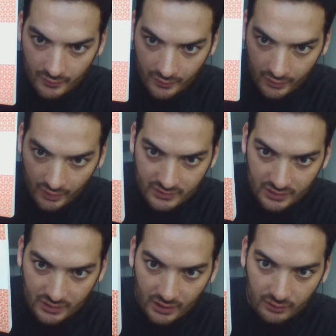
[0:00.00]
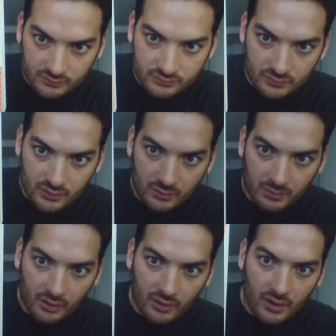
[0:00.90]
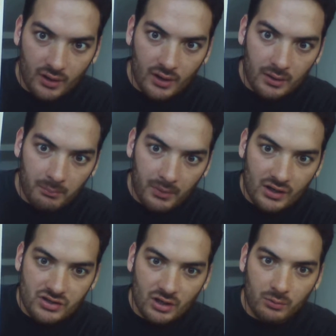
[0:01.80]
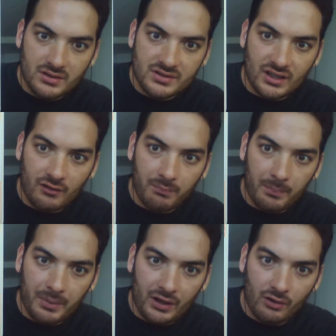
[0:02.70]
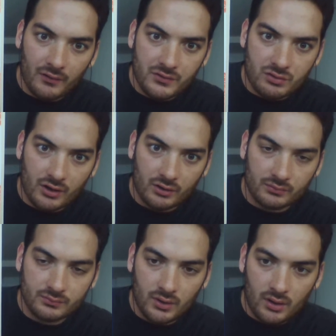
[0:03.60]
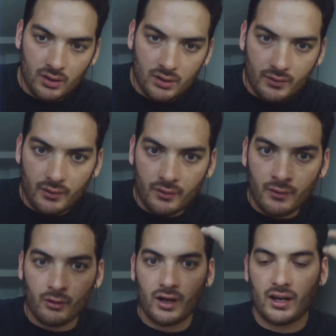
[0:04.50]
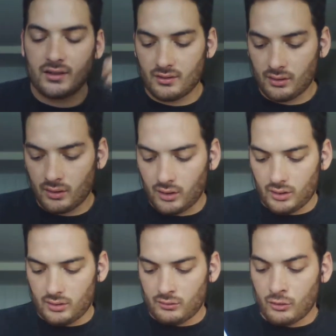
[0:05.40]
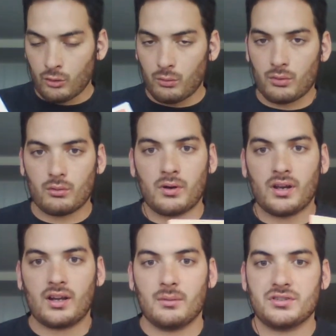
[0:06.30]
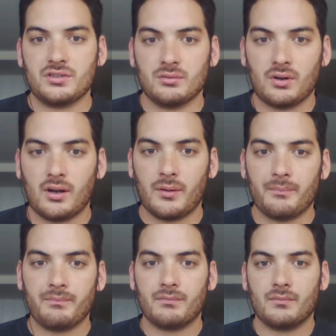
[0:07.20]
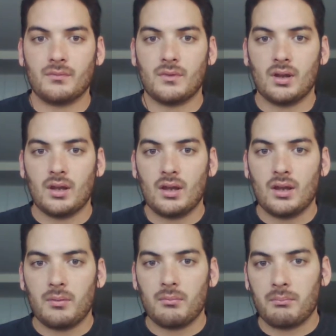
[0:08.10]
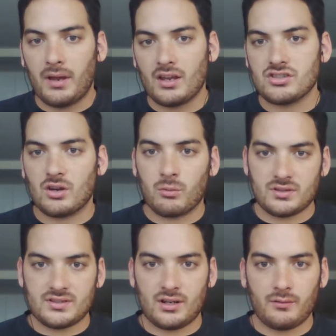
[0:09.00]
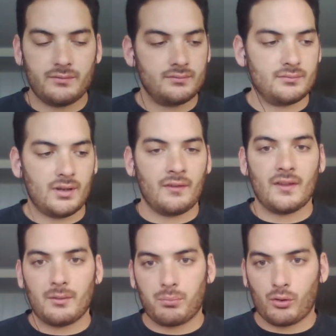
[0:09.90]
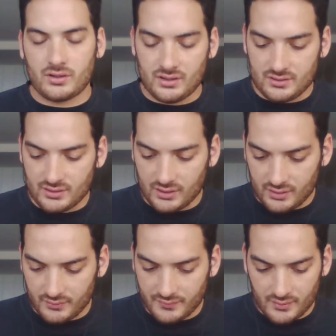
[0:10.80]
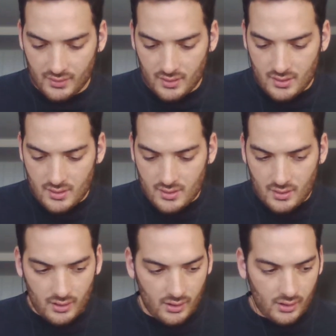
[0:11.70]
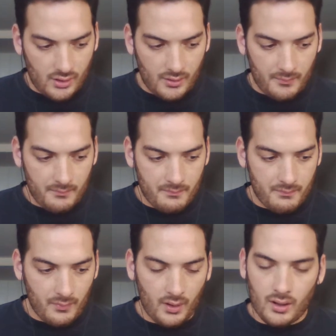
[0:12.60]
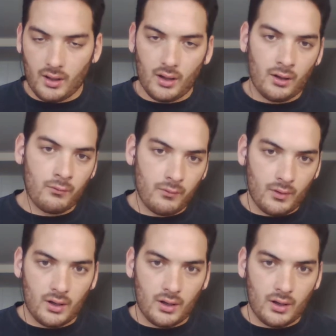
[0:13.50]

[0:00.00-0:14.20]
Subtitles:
Can you guys see it now? This one here. Managing Oneself by Peter F. Drucker. The great guru when it comes to managing oneself and the importance um, of